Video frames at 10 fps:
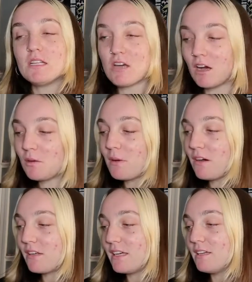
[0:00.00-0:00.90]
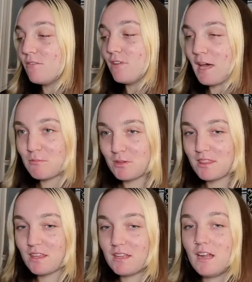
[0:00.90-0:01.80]
talk about it, vibe with
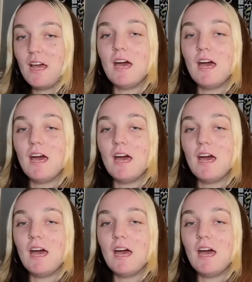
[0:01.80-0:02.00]
it,